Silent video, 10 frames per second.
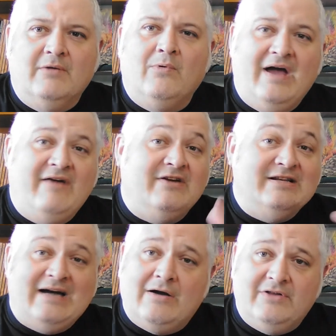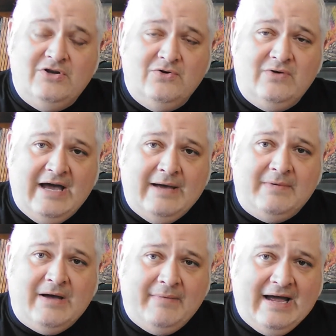But we have an entirely new game
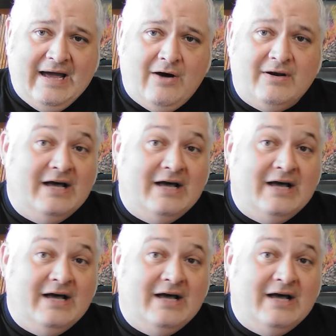coming out.